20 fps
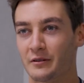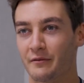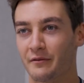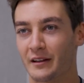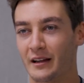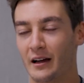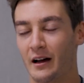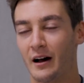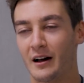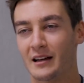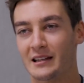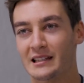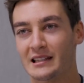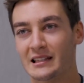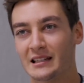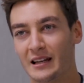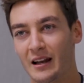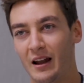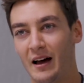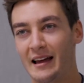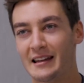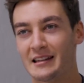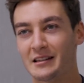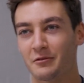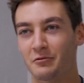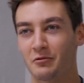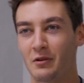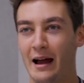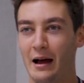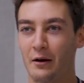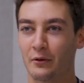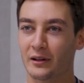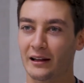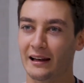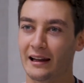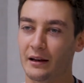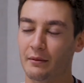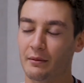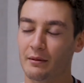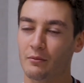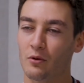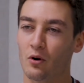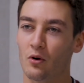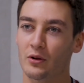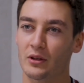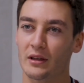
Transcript: the car slides around a little bit more,